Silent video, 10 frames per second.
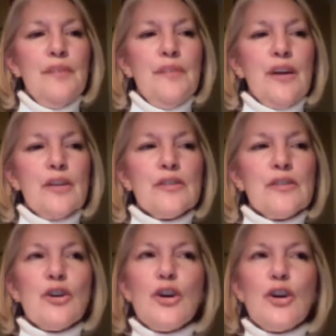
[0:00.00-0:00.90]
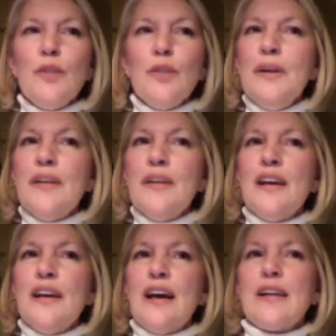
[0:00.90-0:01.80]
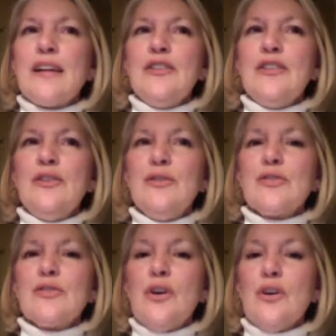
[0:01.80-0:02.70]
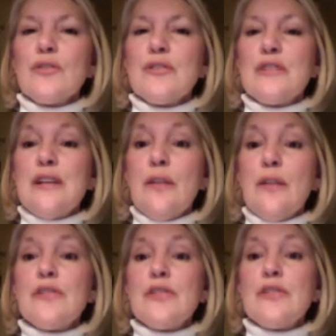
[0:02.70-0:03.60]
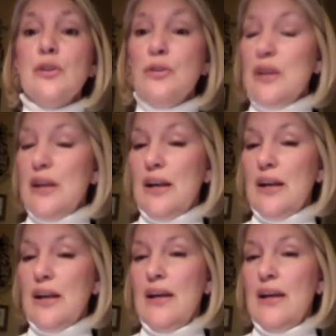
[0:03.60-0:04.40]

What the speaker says: there's a term that I like to use called self-soothing,